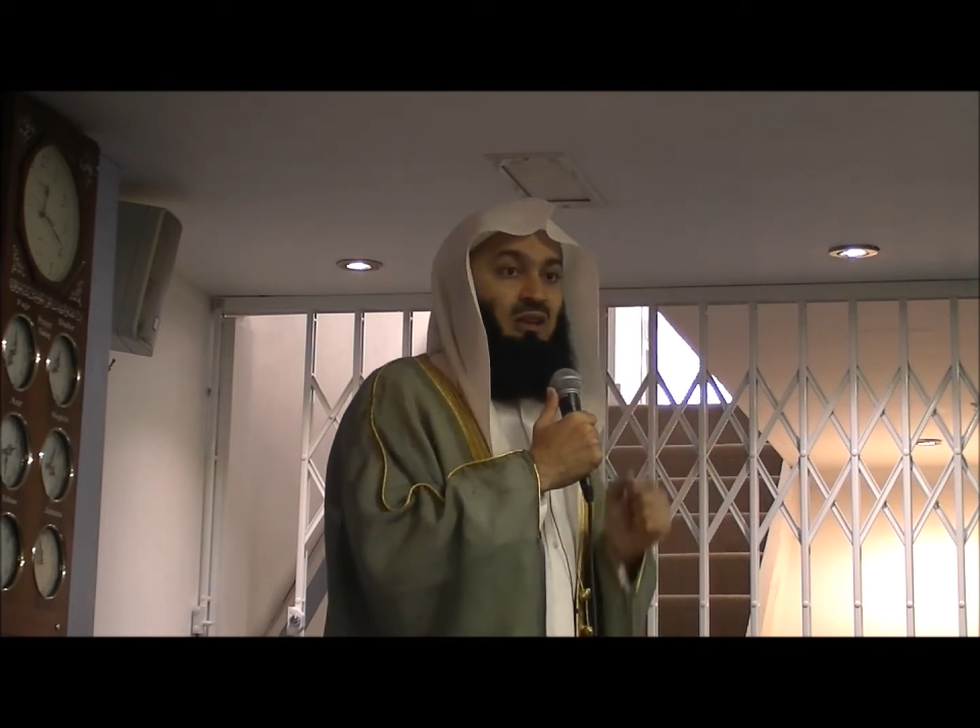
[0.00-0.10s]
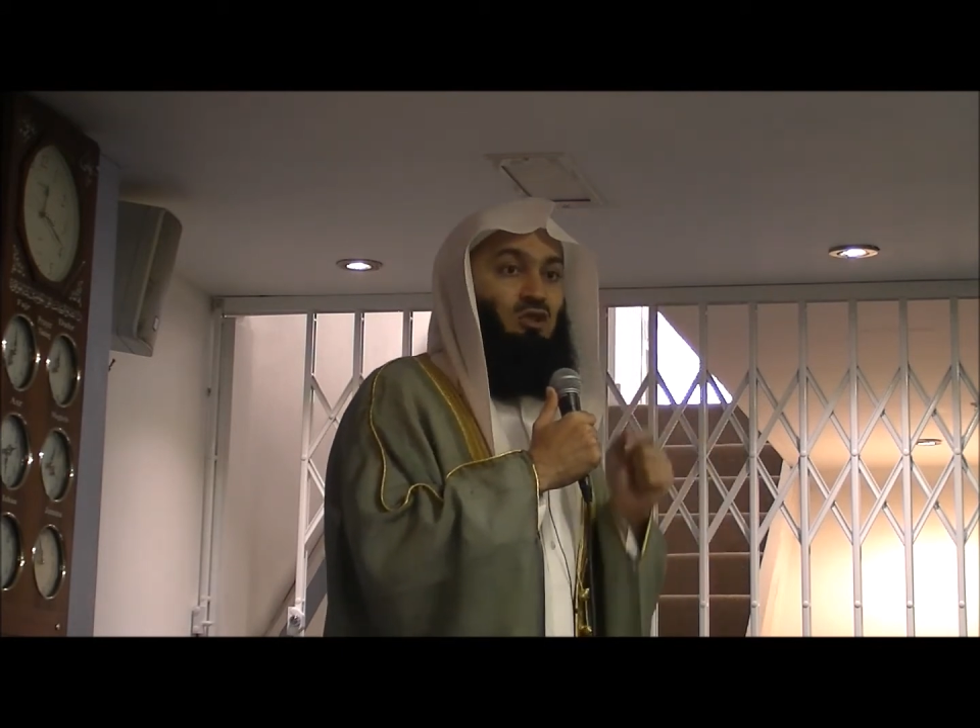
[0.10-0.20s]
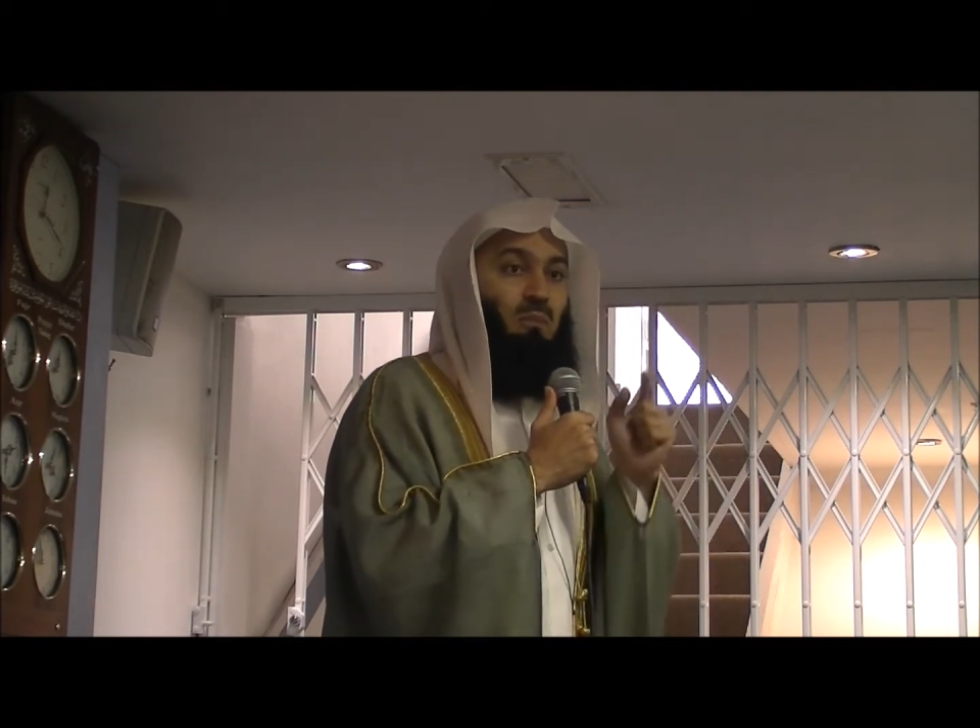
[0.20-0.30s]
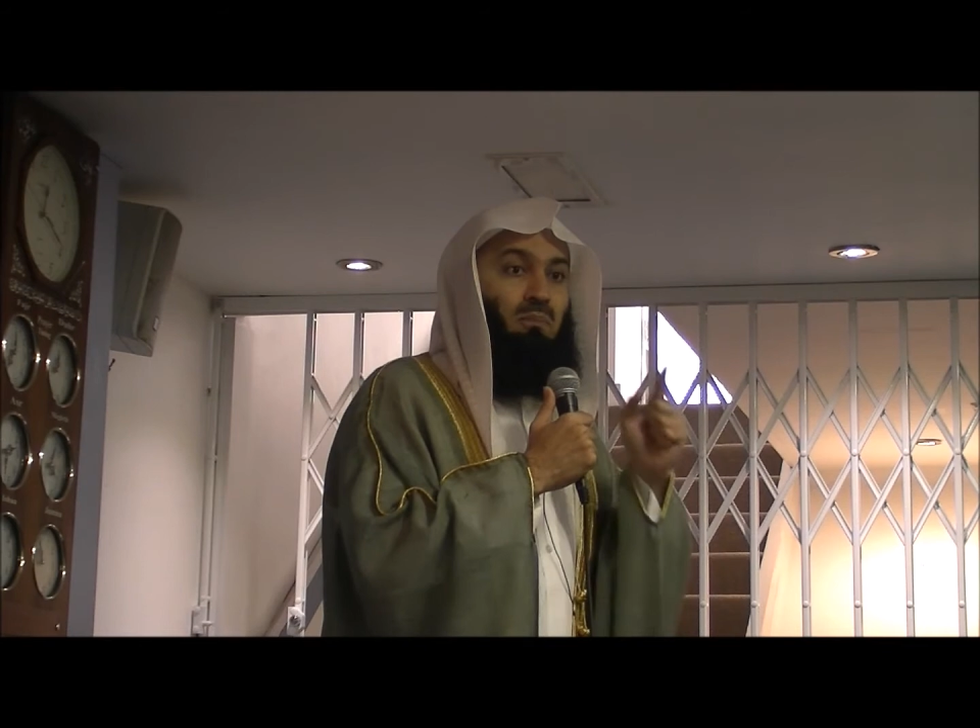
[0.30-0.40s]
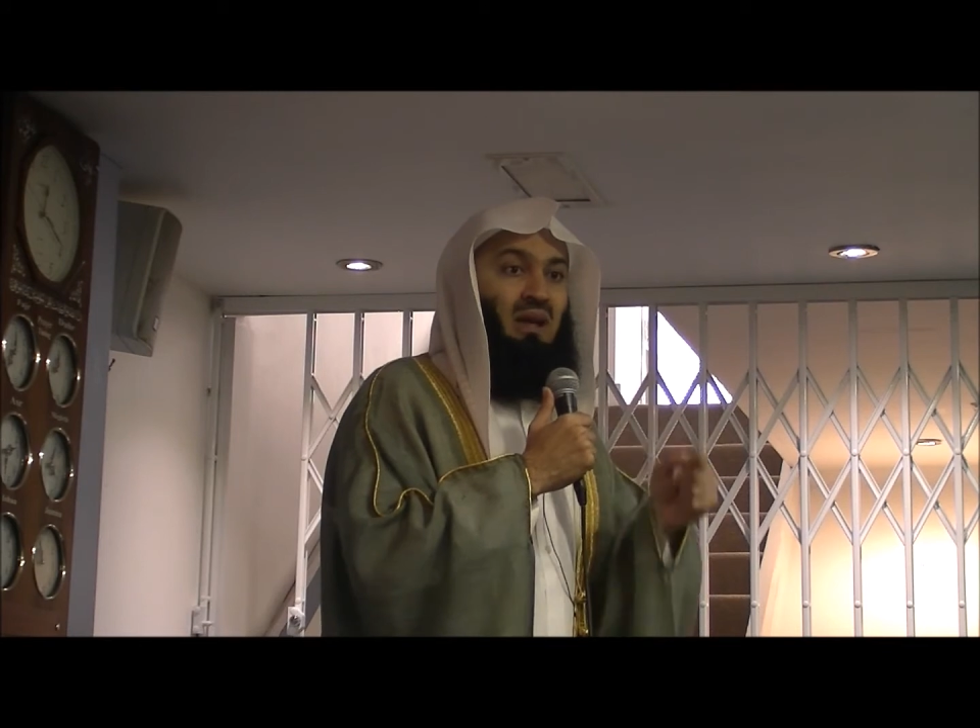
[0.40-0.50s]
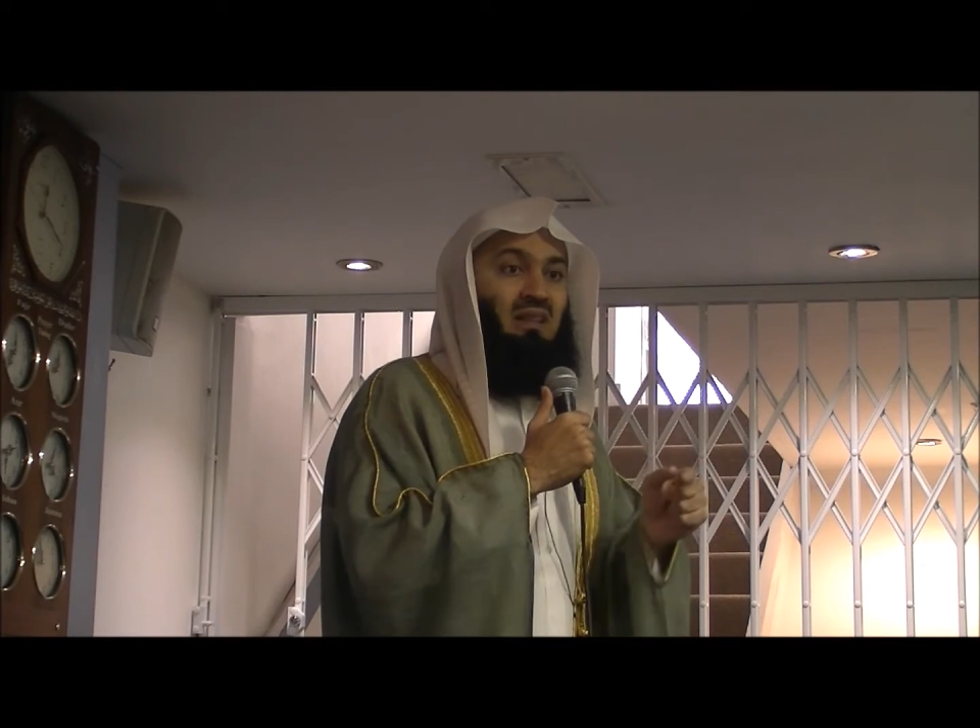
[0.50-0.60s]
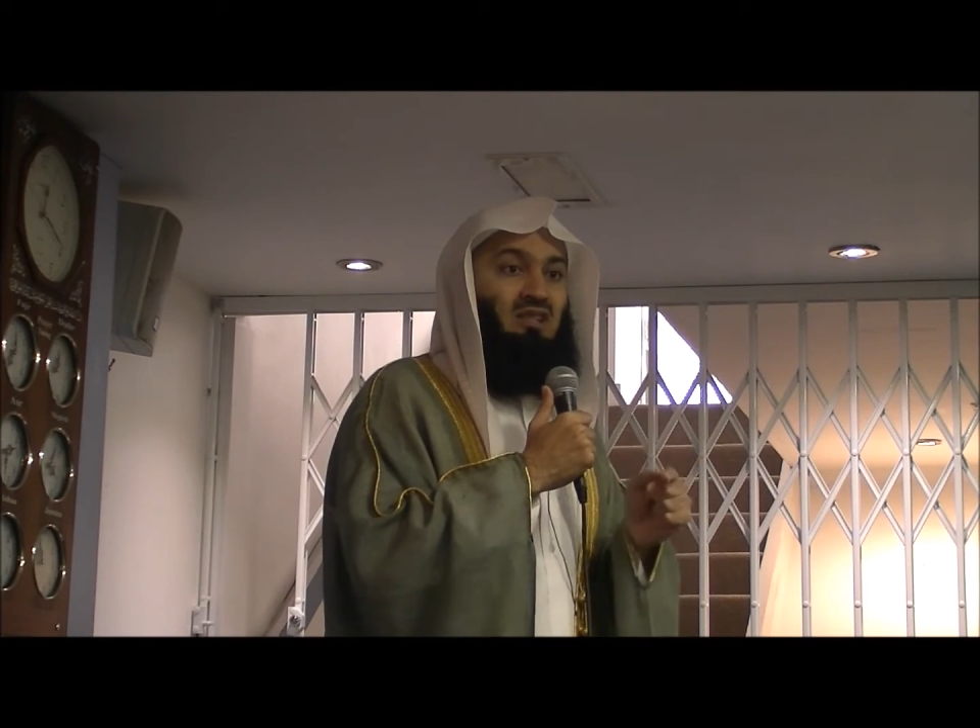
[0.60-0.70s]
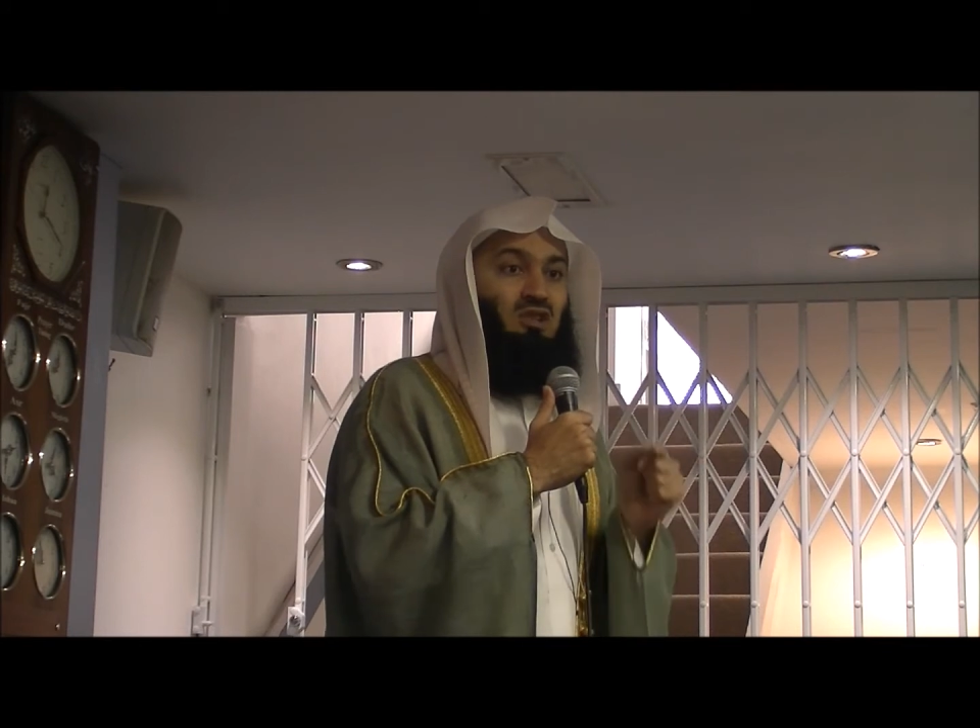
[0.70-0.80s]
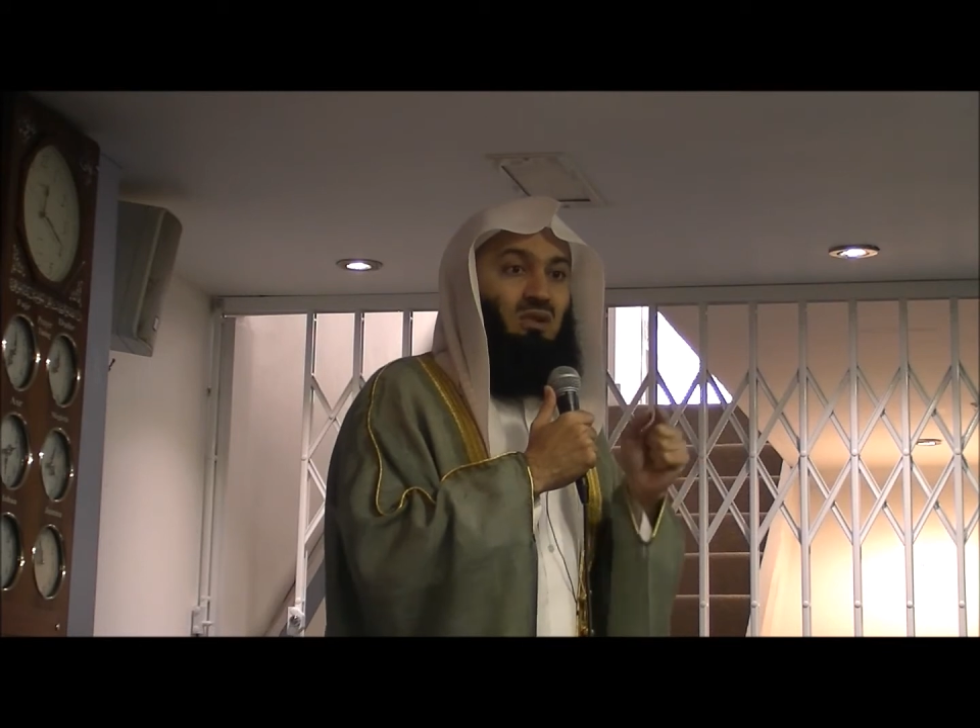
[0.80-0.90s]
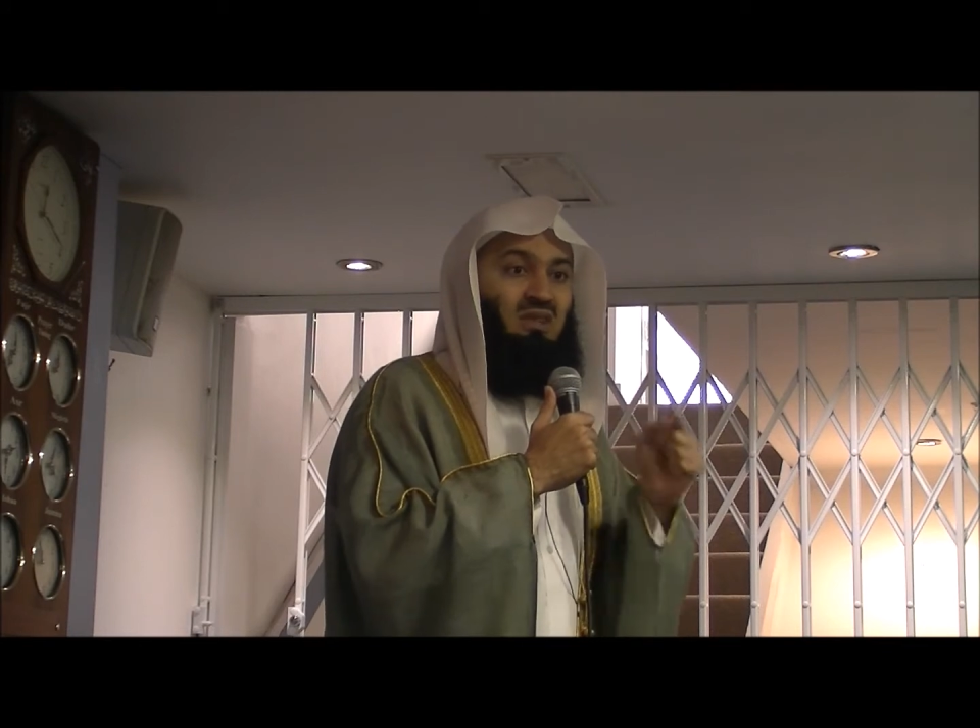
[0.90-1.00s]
Your brothers, your